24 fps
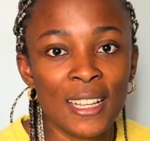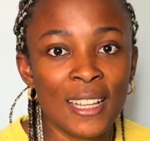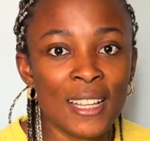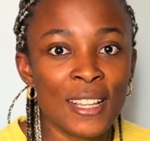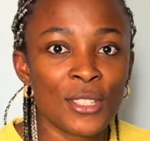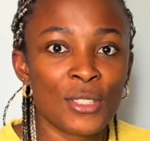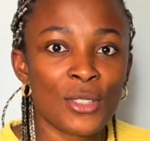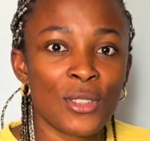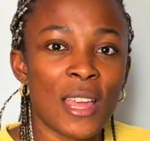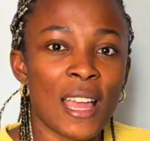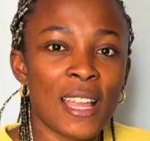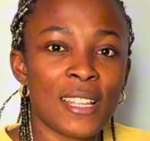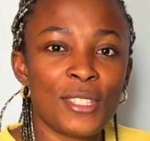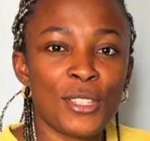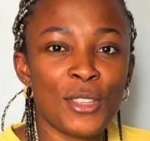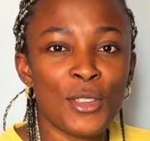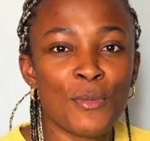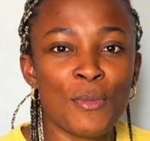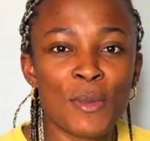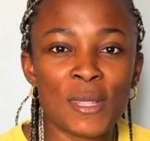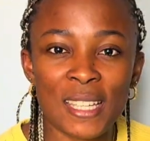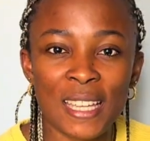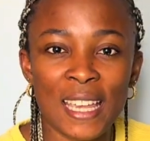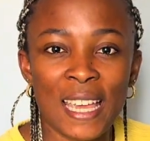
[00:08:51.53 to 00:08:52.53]
So that's you
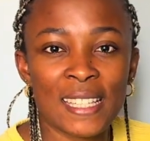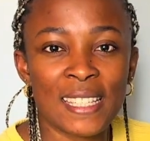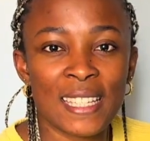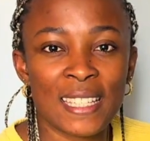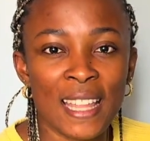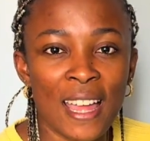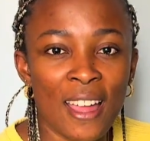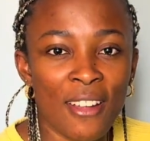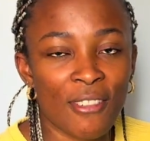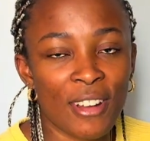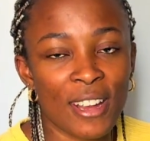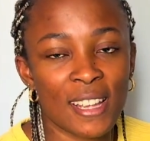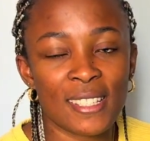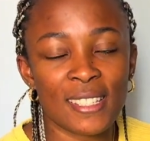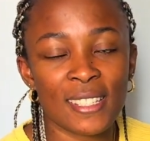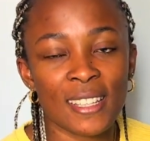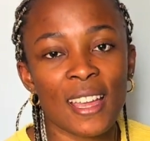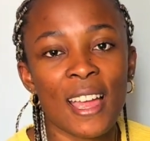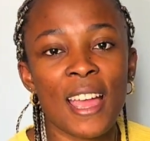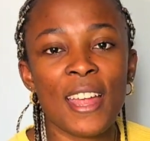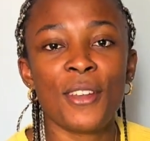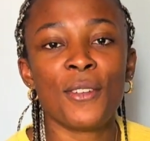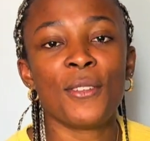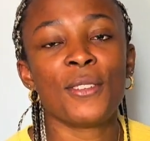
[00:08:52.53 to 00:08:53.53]
mitigating that risk.
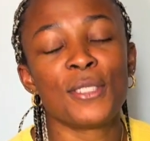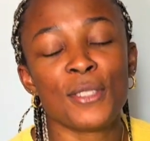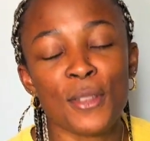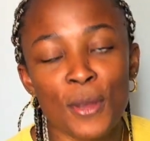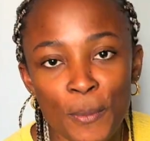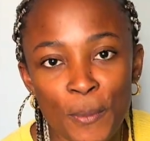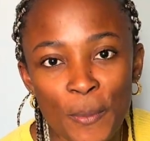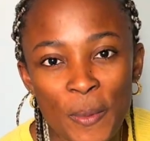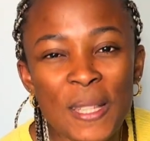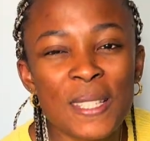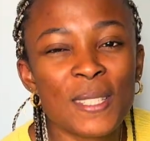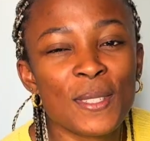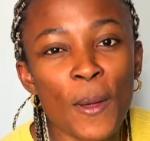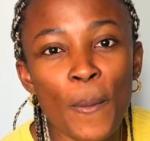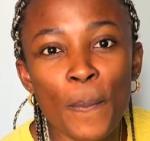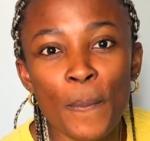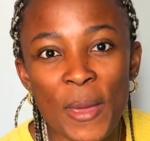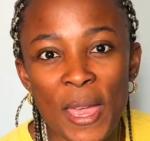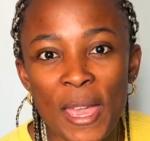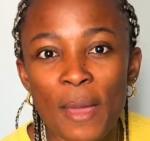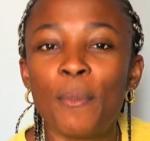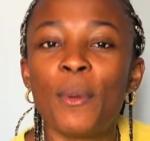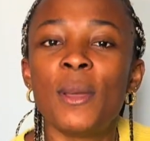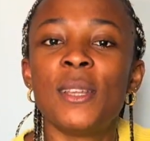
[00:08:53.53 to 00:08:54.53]
I know it's not
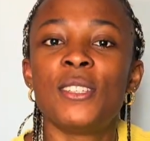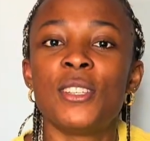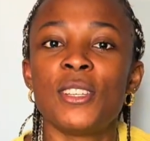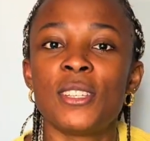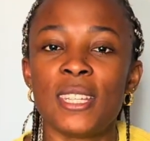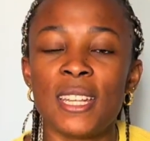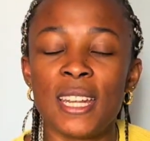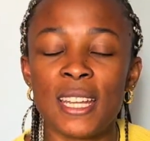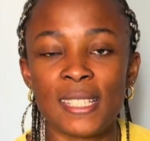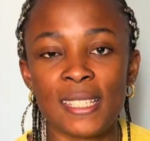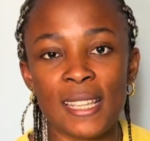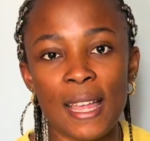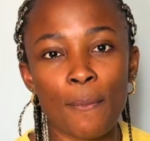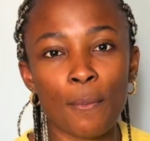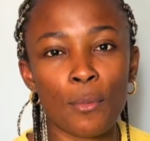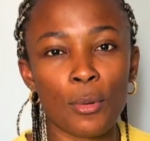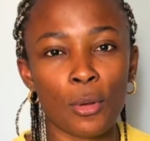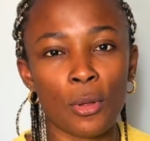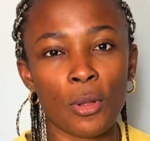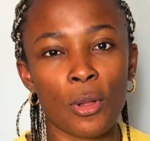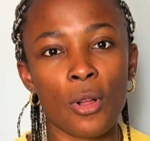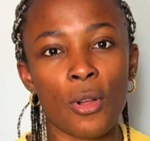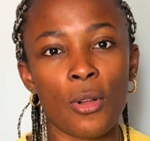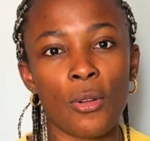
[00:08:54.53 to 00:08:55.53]
big, but it's just an
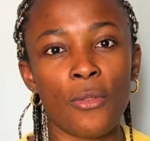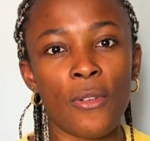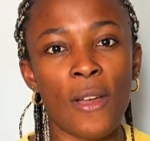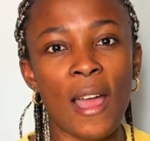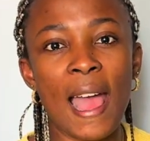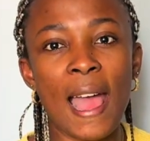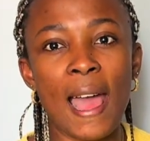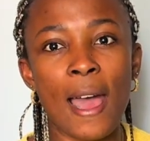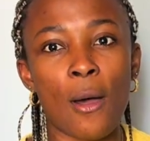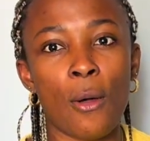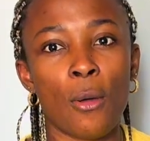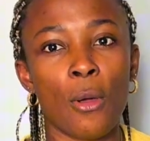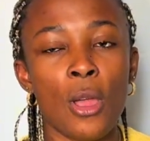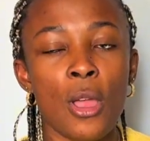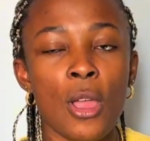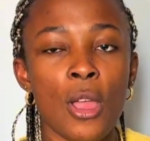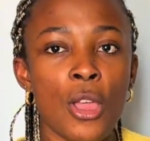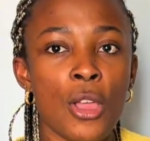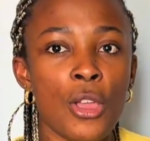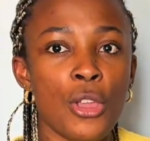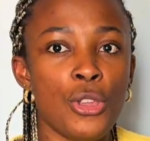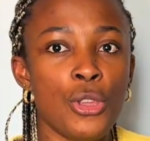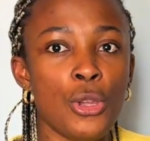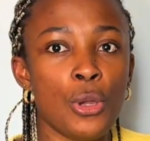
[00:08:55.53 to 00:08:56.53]
example of how
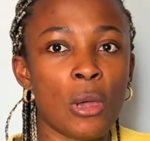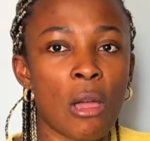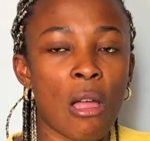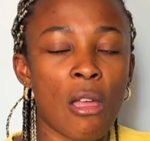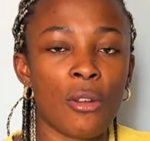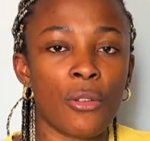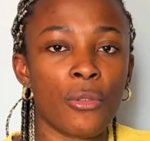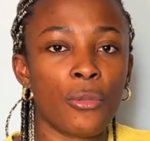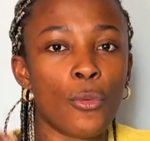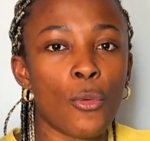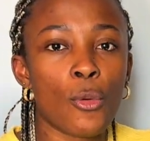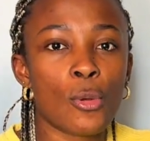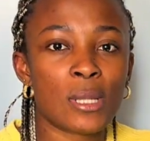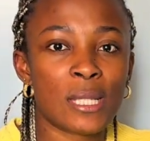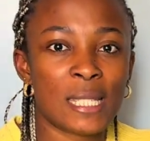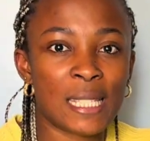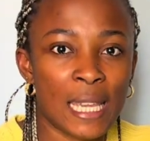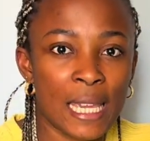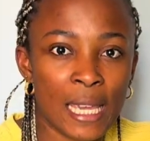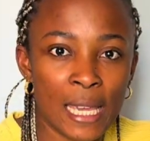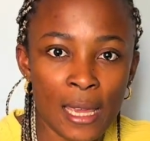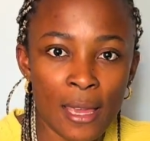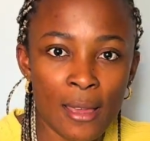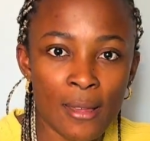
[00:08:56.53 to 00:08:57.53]
you kind of
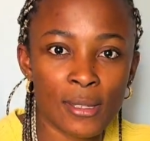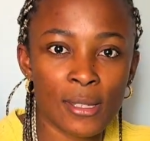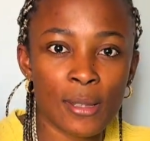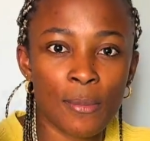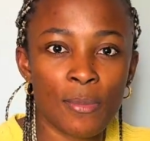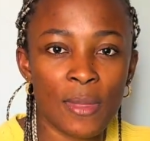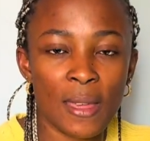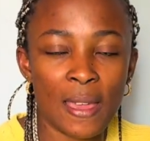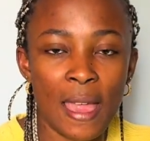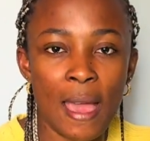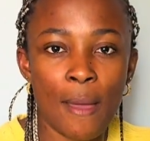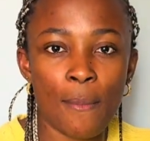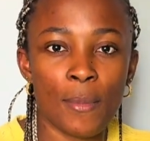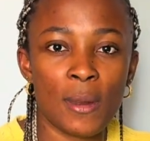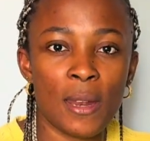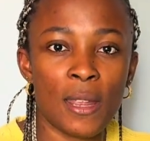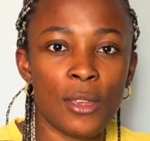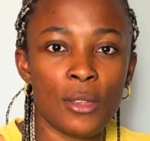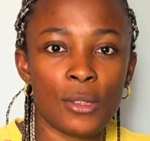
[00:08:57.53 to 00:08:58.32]
foresee something happening.